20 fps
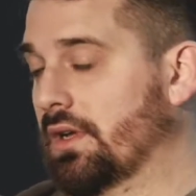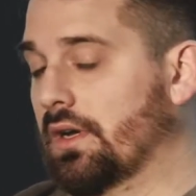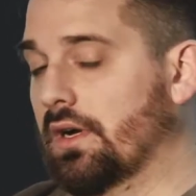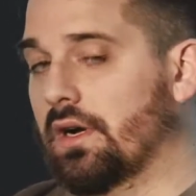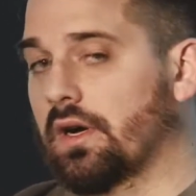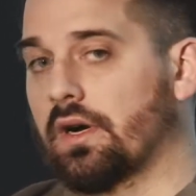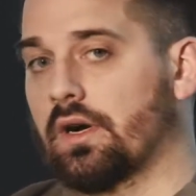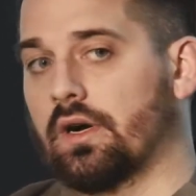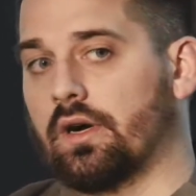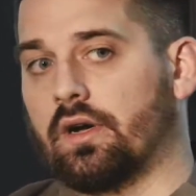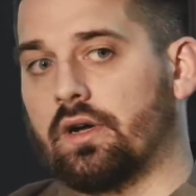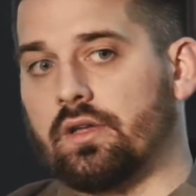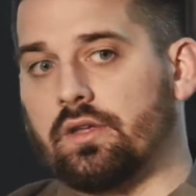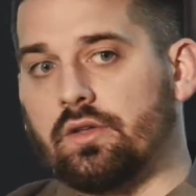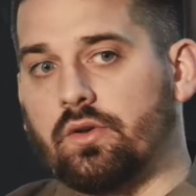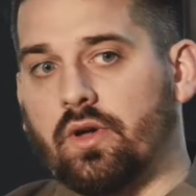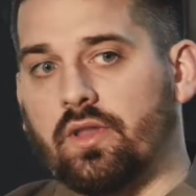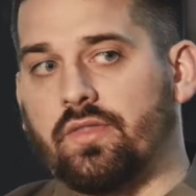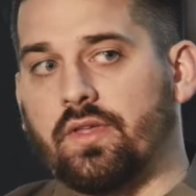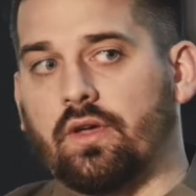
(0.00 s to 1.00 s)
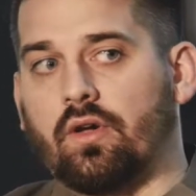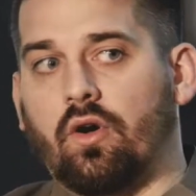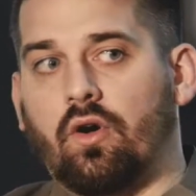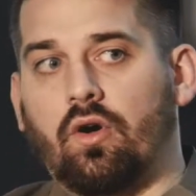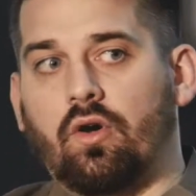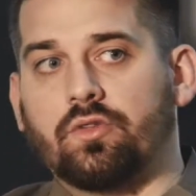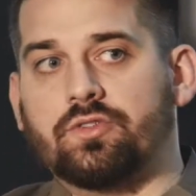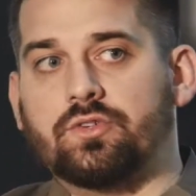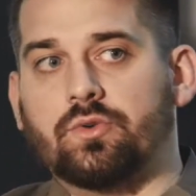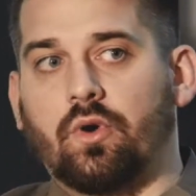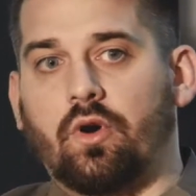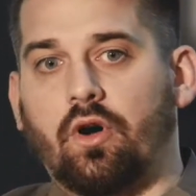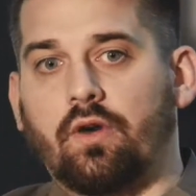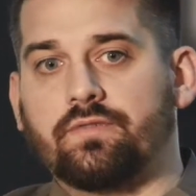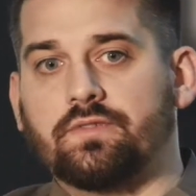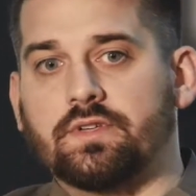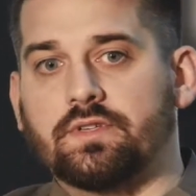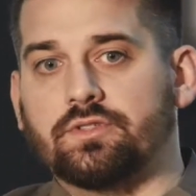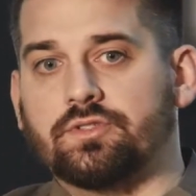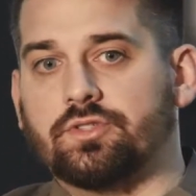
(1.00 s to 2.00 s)
I think all too
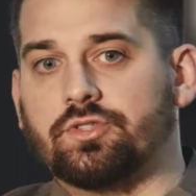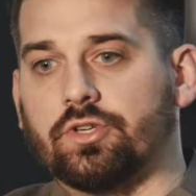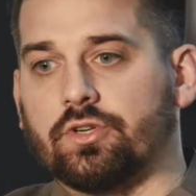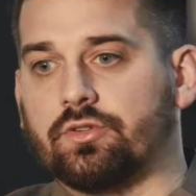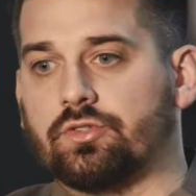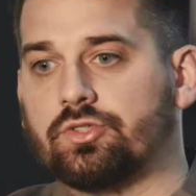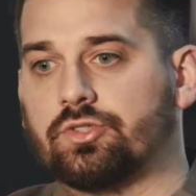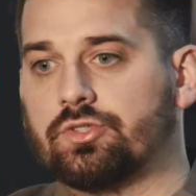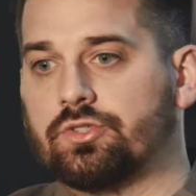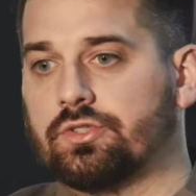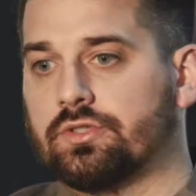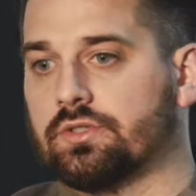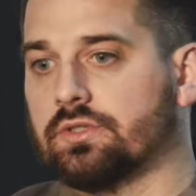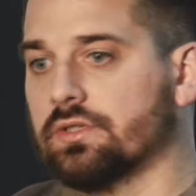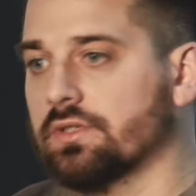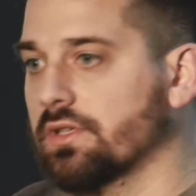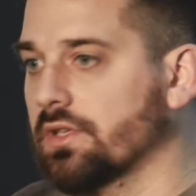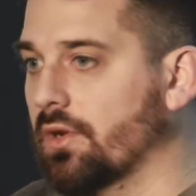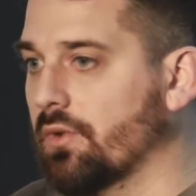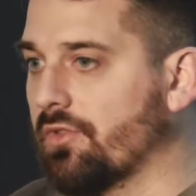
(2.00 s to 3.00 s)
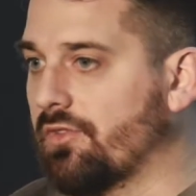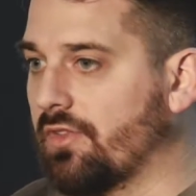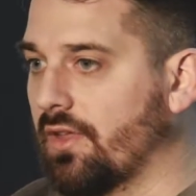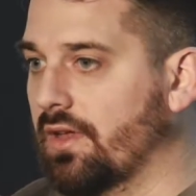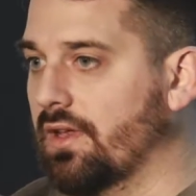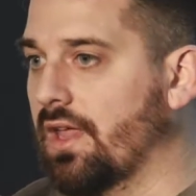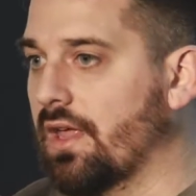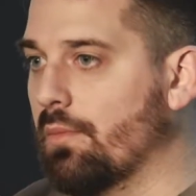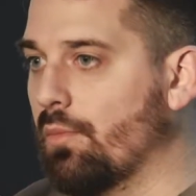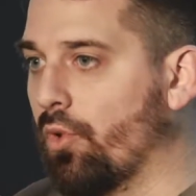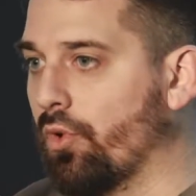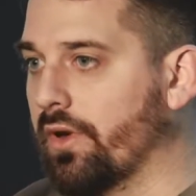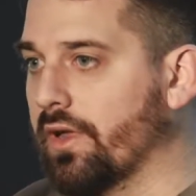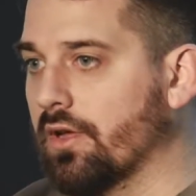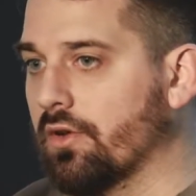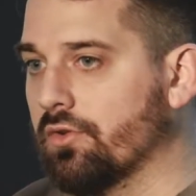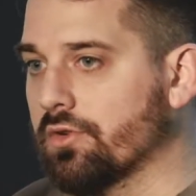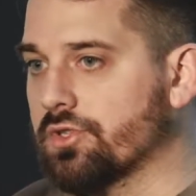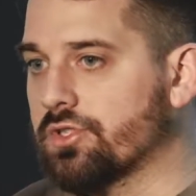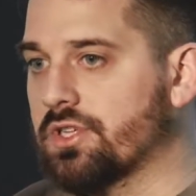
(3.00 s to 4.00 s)
often church, Sunday morning
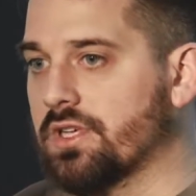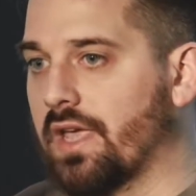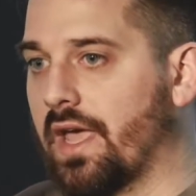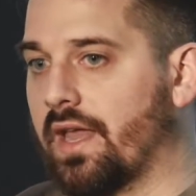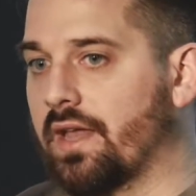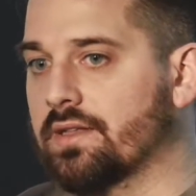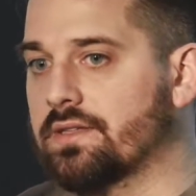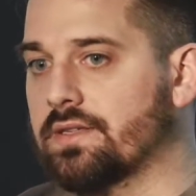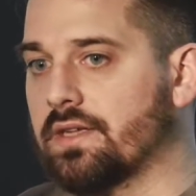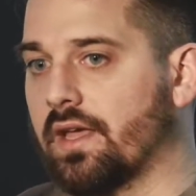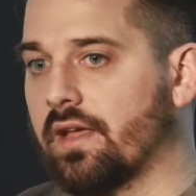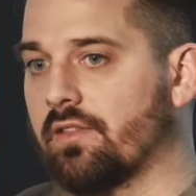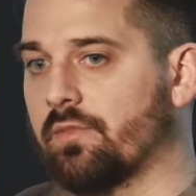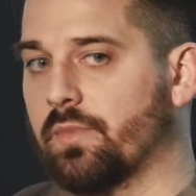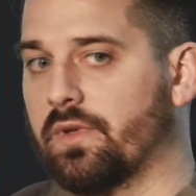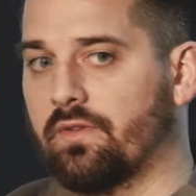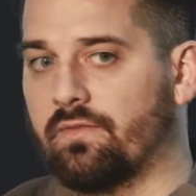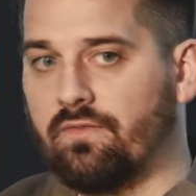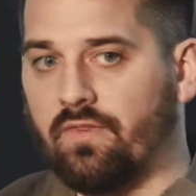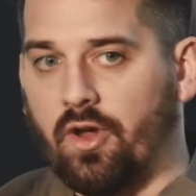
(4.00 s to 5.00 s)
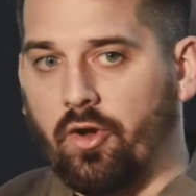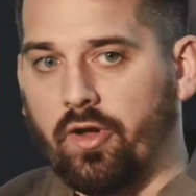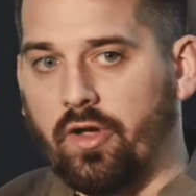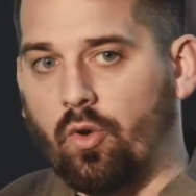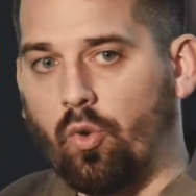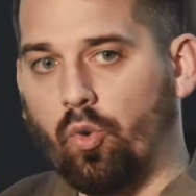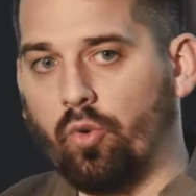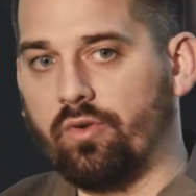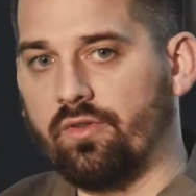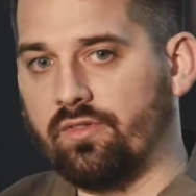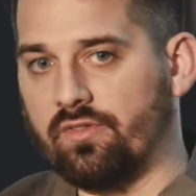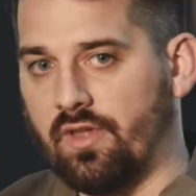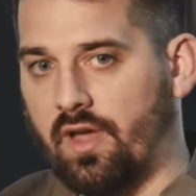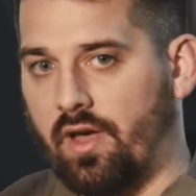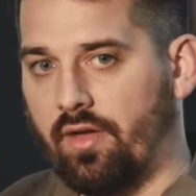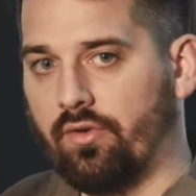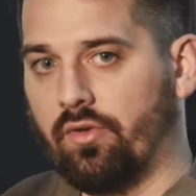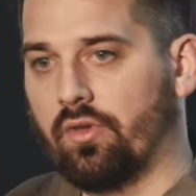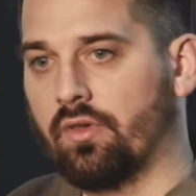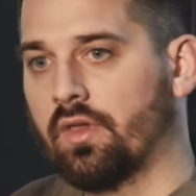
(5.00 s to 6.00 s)
Christianity has been very
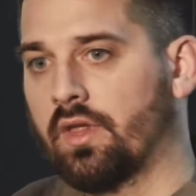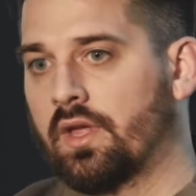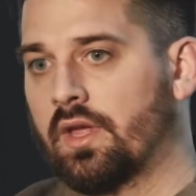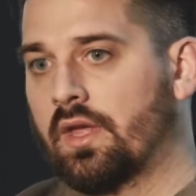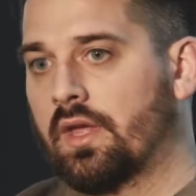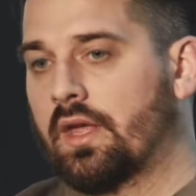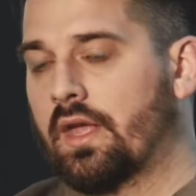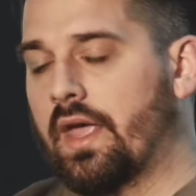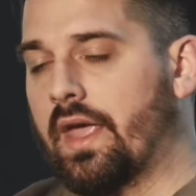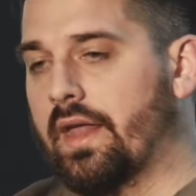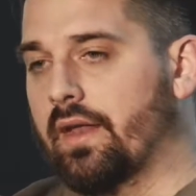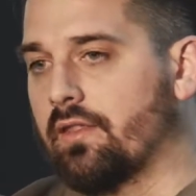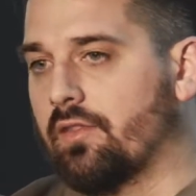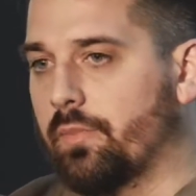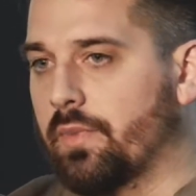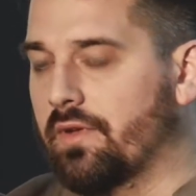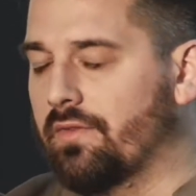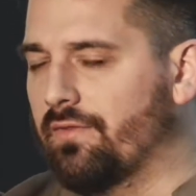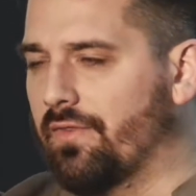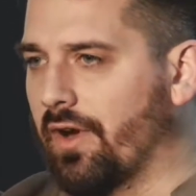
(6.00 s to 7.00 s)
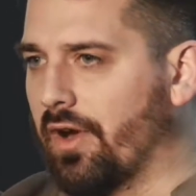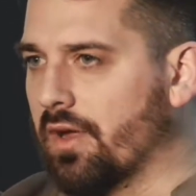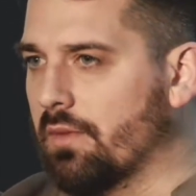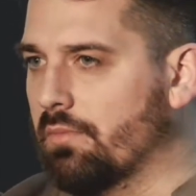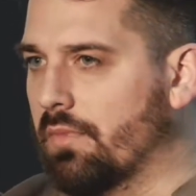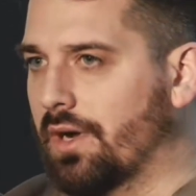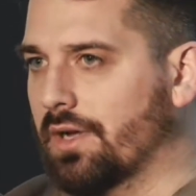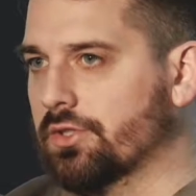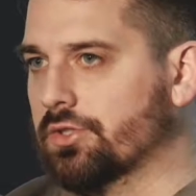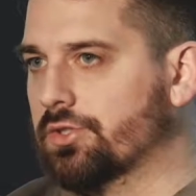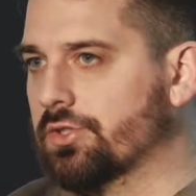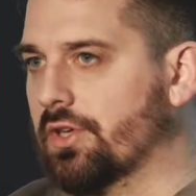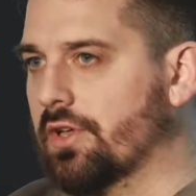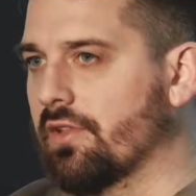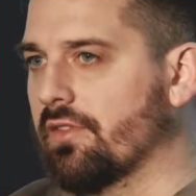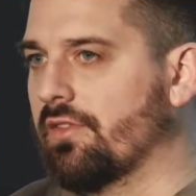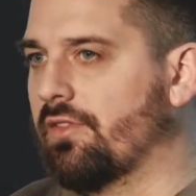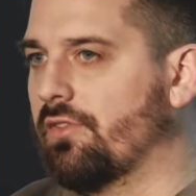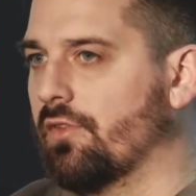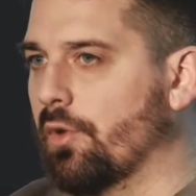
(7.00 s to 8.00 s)
horizontal, and it's been very much
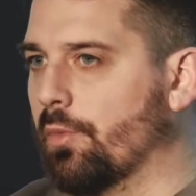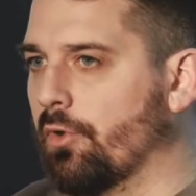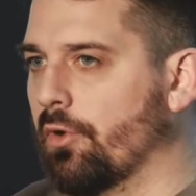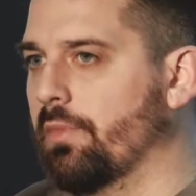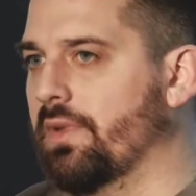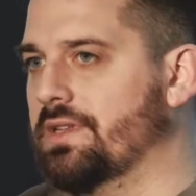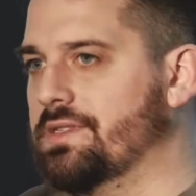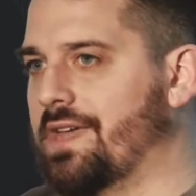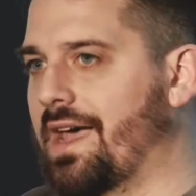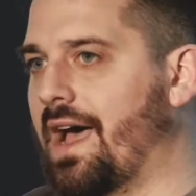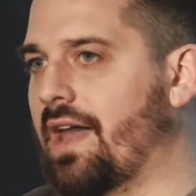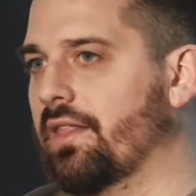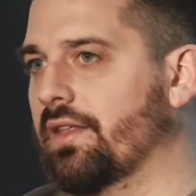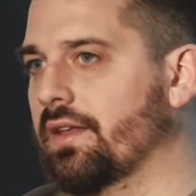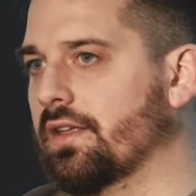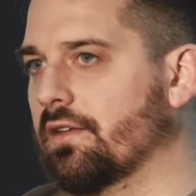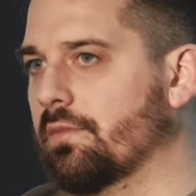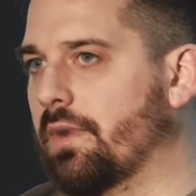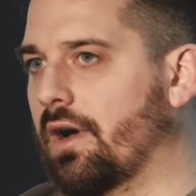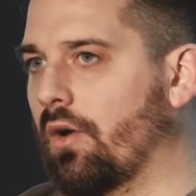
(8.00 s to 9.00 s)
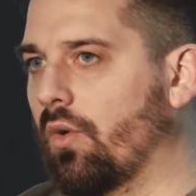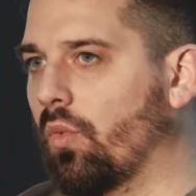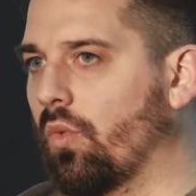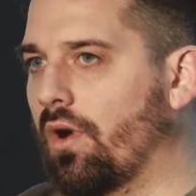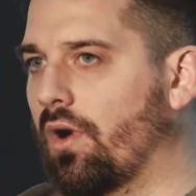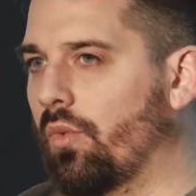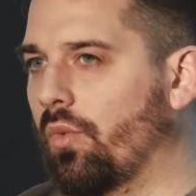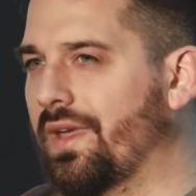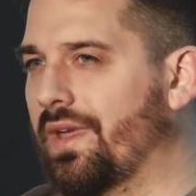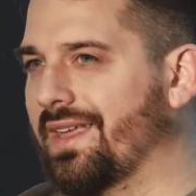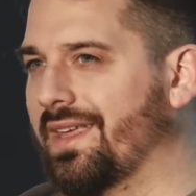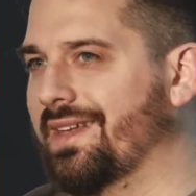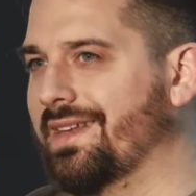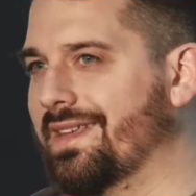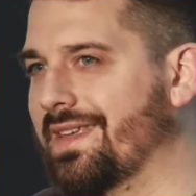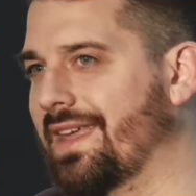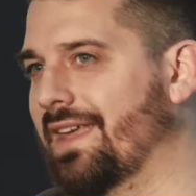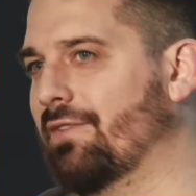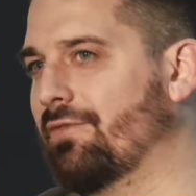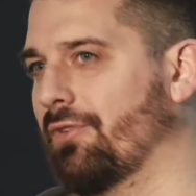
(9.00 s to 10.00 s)
consumer mentality about what we can
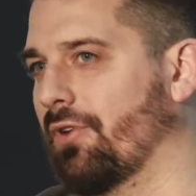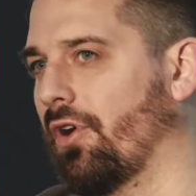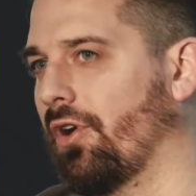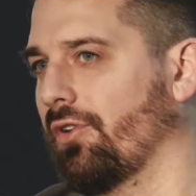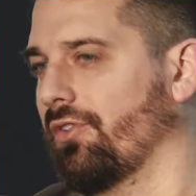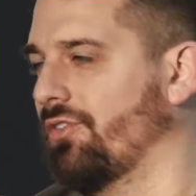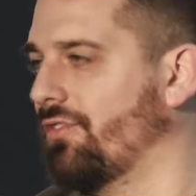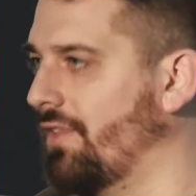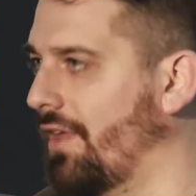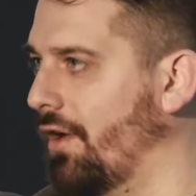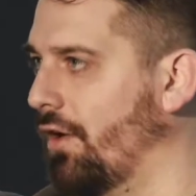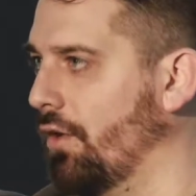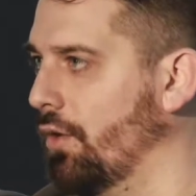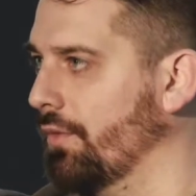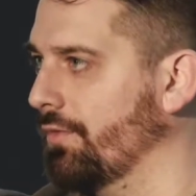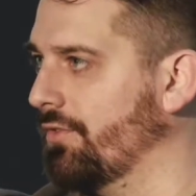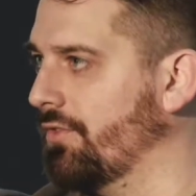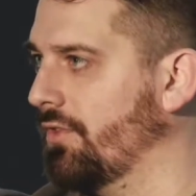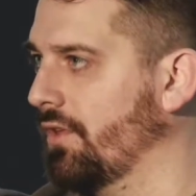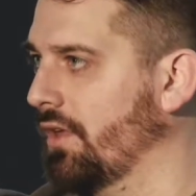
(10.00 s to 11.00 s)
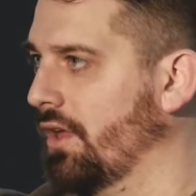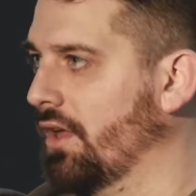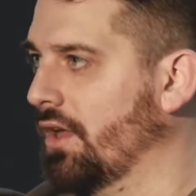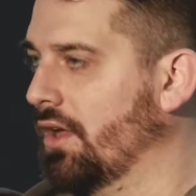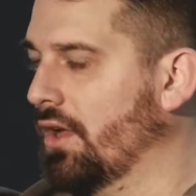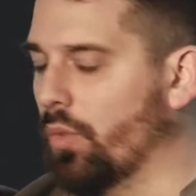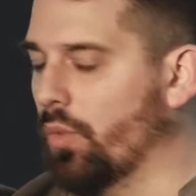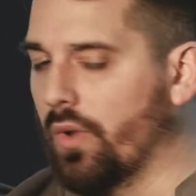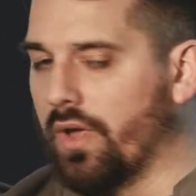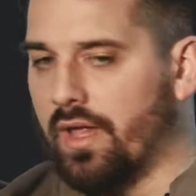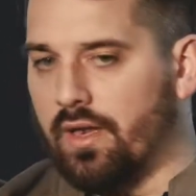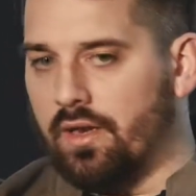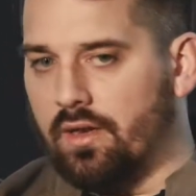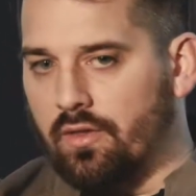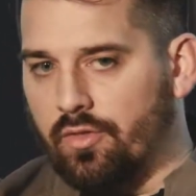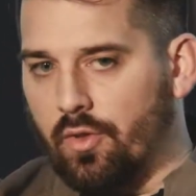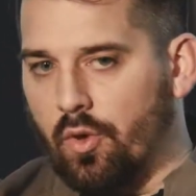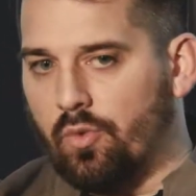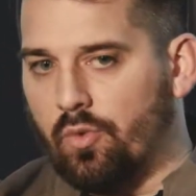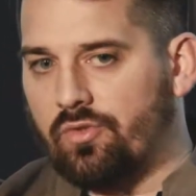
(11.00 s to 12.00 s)
get for ourselves. When
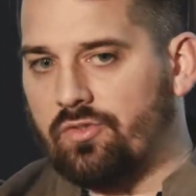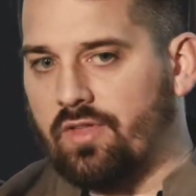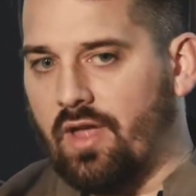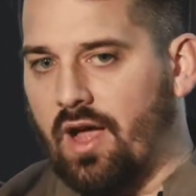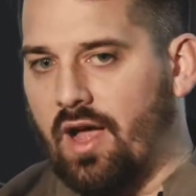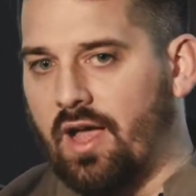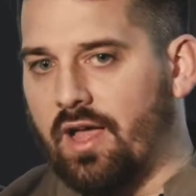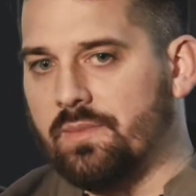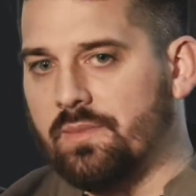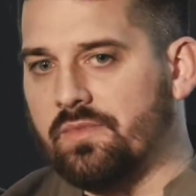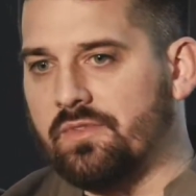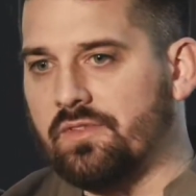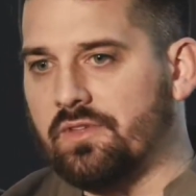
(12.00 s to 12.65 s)
those times,